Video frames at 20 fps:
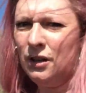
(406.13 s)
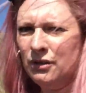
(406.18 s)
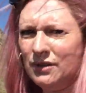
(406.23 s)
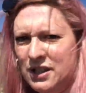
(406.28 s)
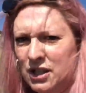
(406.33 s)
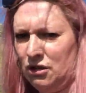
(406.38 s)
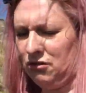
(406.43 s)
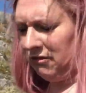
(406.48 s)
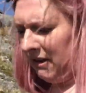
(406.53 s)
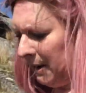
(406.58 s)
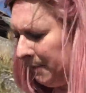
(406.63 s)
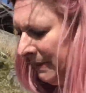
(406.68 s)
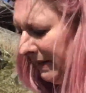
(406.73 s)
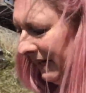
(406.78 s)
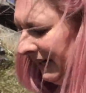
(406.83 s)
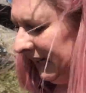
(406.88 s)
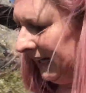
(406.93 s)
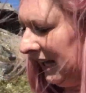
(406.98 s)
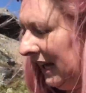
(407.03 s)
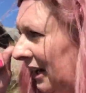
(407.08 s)
lot of
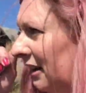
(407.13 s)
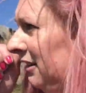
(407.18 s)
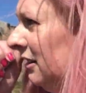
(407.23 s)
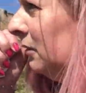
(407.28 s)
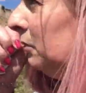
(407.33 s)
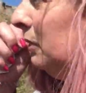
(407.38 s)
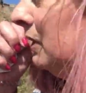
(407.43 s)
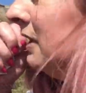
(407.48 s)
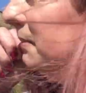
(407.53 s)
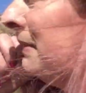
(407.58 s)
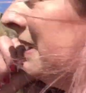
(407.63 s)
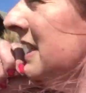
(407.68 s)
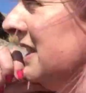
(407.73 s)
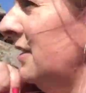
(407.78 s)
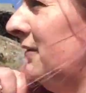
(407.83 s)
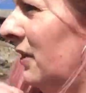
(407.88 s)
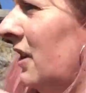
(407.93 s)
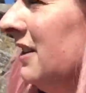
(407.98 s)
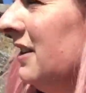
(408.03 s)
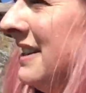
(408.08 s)
scrabbling here, and with a
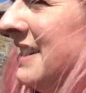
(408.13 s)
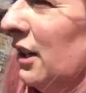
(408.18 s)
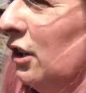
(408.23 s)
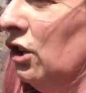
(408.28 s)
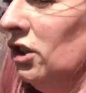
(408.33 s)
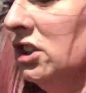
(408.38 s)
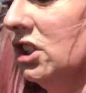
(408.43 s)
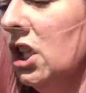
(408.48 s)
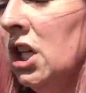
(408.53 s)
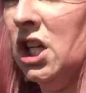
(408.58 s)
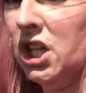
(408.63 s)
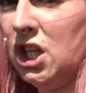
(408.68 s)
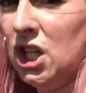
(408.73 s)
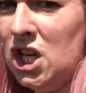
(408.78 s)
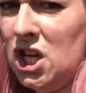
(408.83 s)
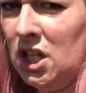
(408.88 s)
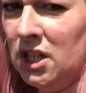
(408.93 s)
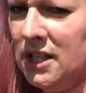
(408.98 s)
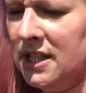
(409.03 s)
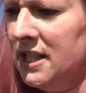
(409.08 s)
massive rucksack on,
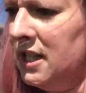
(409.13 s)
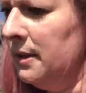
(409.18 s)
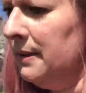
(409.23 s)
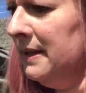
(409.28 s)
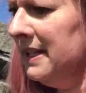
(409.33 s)
not so